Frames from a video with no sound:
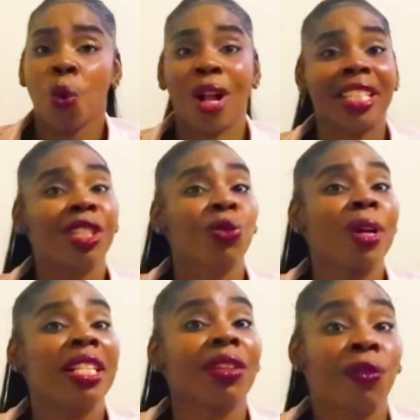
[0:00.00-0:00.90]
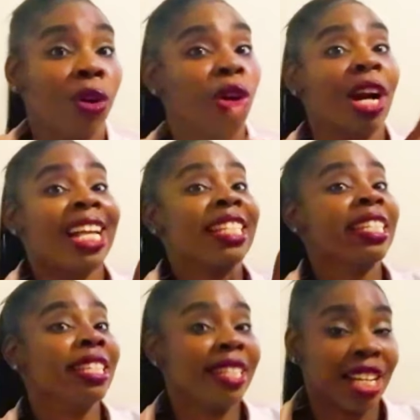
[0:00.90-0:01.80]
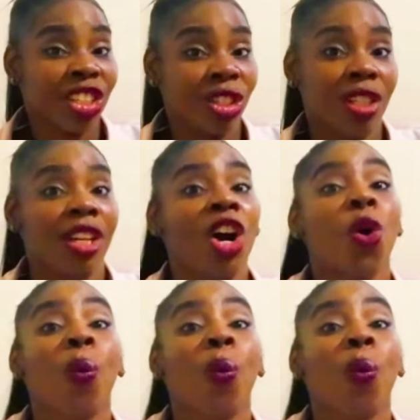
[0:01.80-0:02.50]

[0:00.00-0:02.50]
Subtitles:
was in for a C-section,